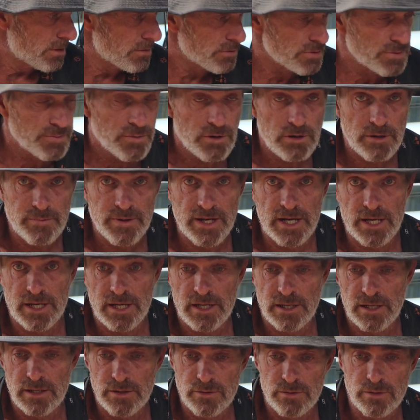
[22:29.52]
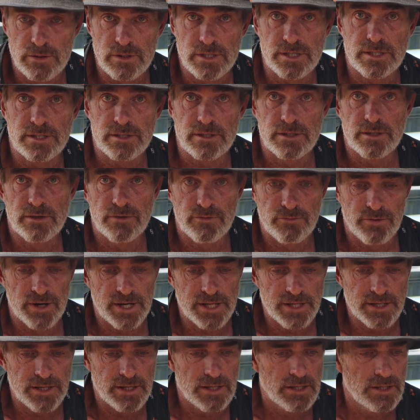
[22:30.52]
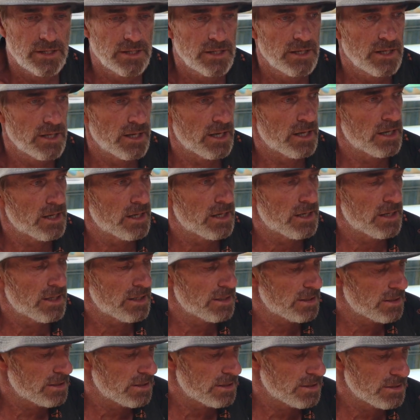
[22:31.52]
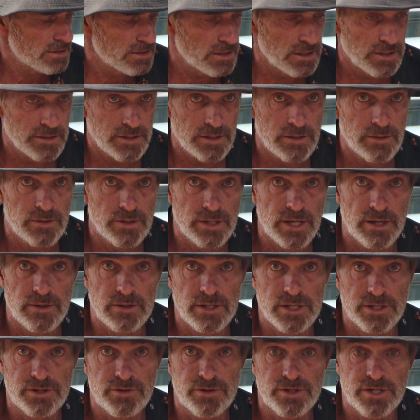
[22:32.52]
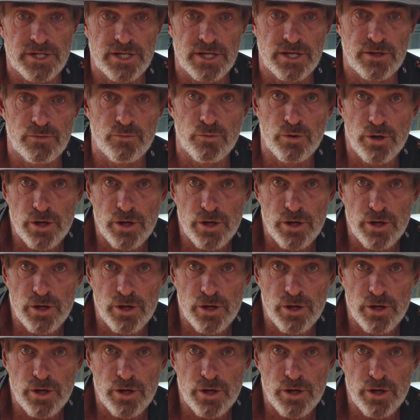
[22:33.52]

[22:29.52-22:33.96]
but it was more about getting all this ready so the auto electrician can